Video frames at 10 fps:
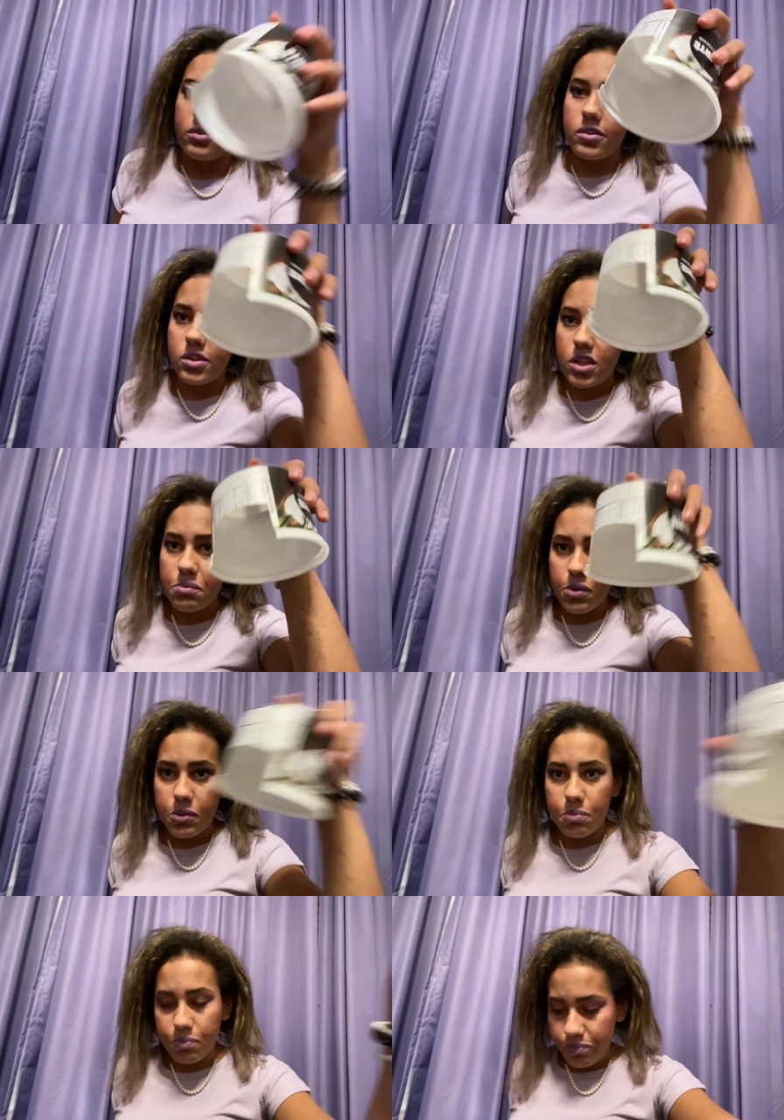simple
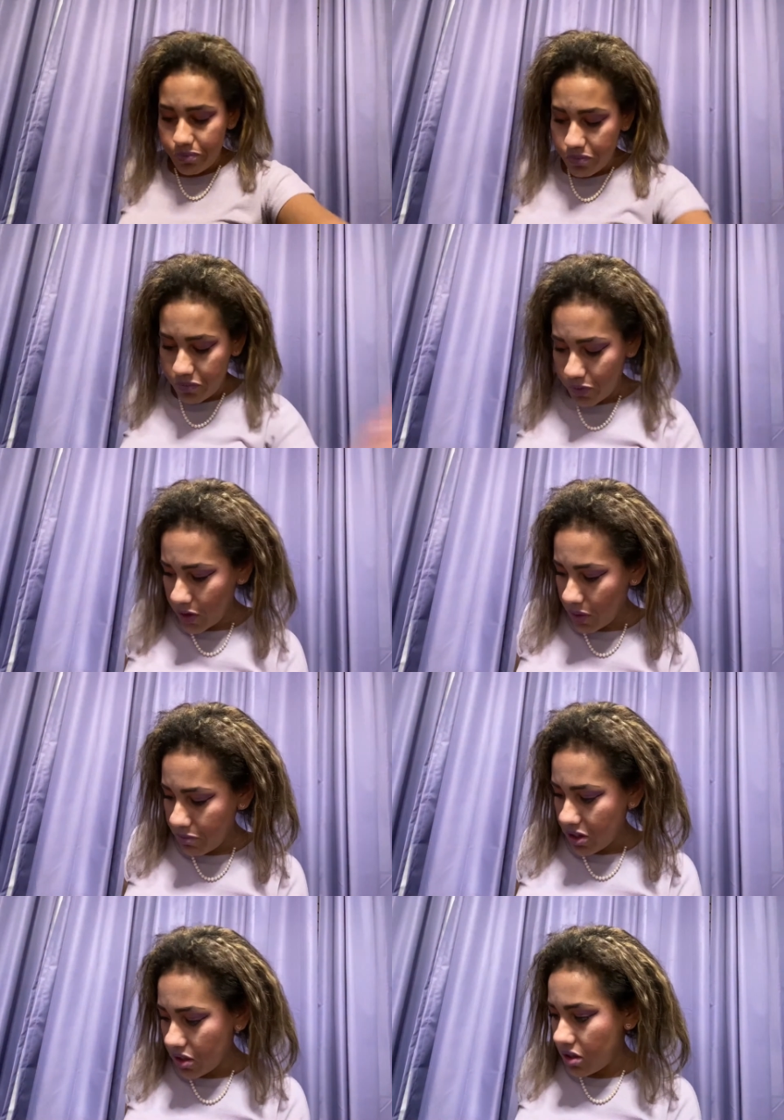for them
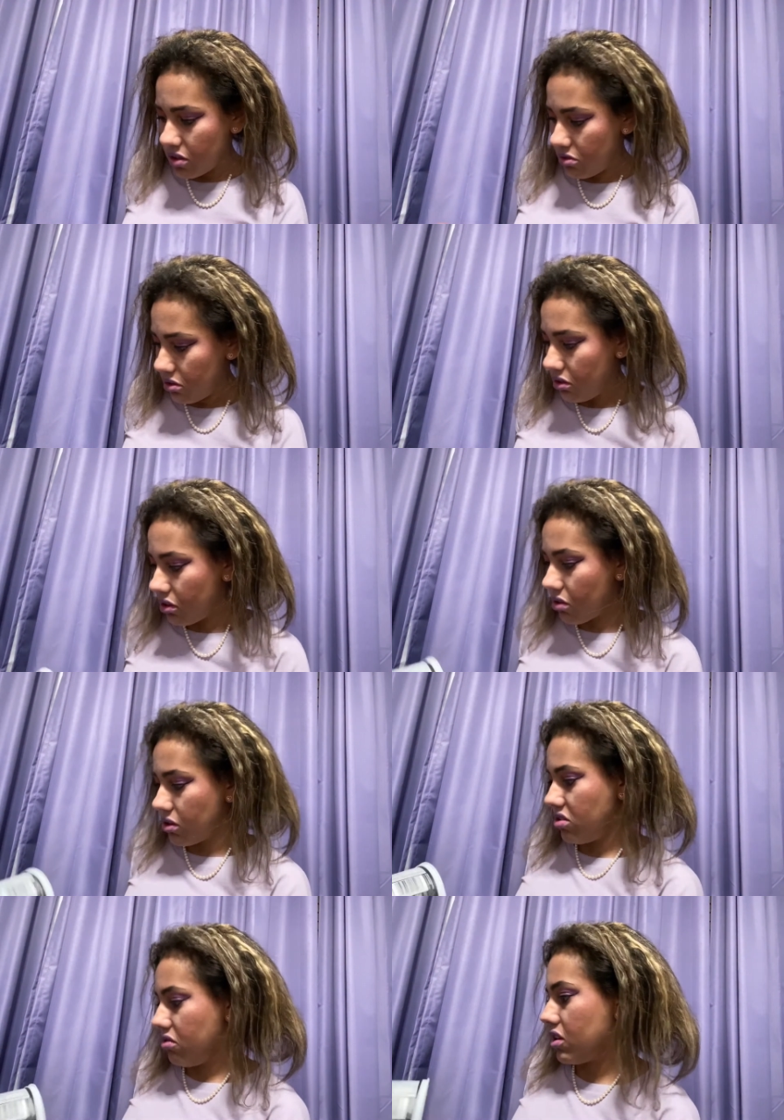to go
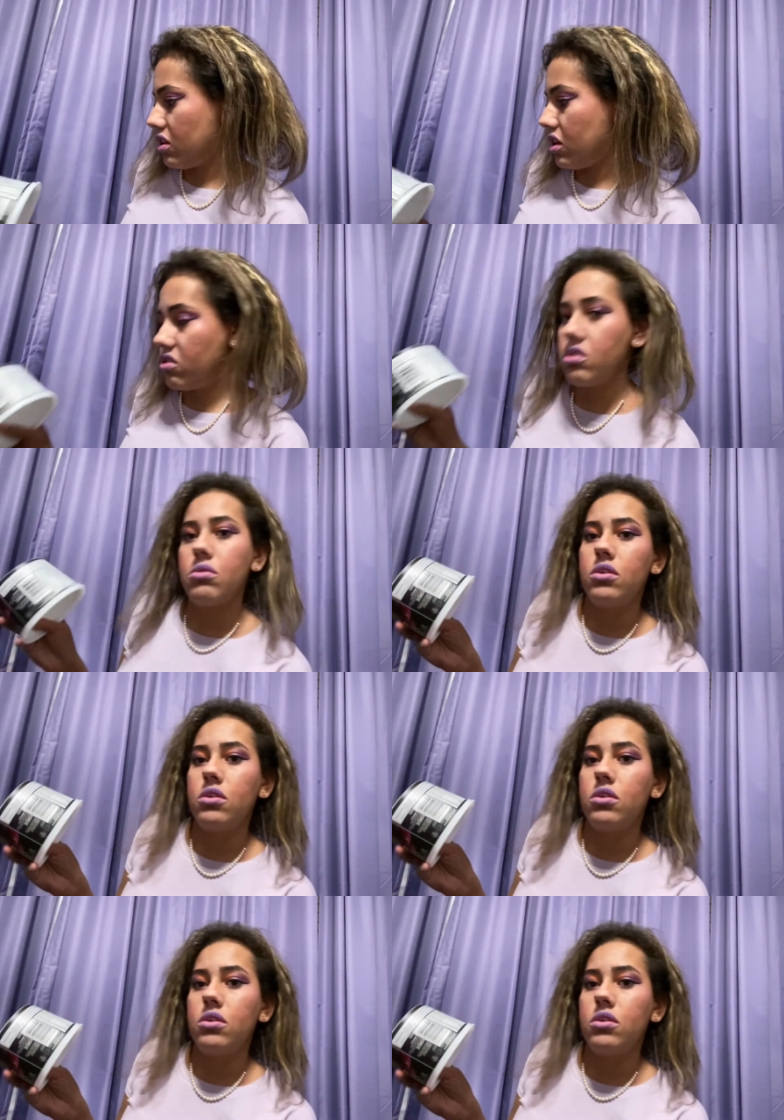into if they need to.